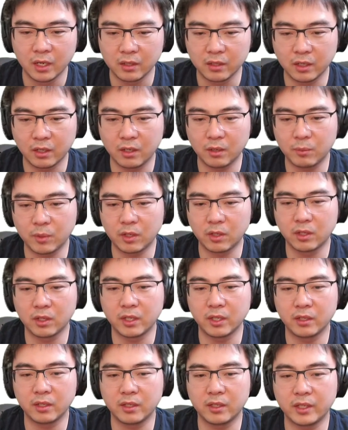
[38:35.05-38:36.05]
kind of
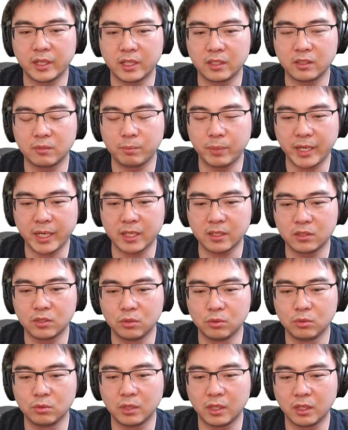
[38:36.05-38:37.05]
going to get back to